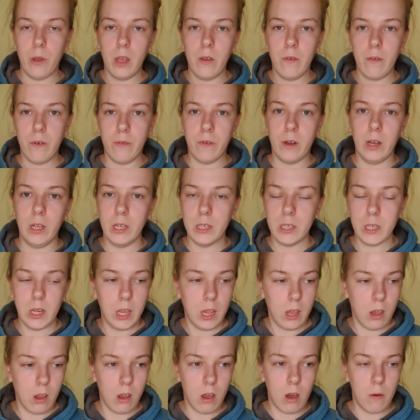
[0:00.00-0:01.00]
If I find a
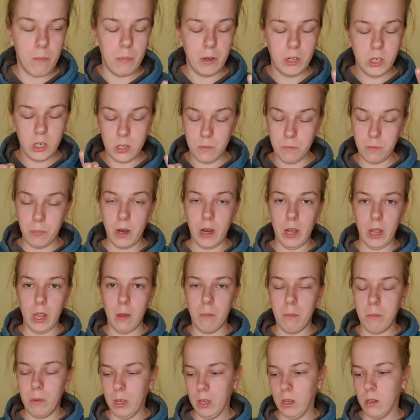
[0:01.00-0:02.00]
silicone cup, I just buy
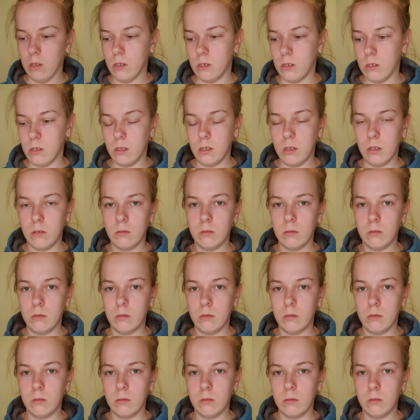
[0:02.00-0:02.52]
it, because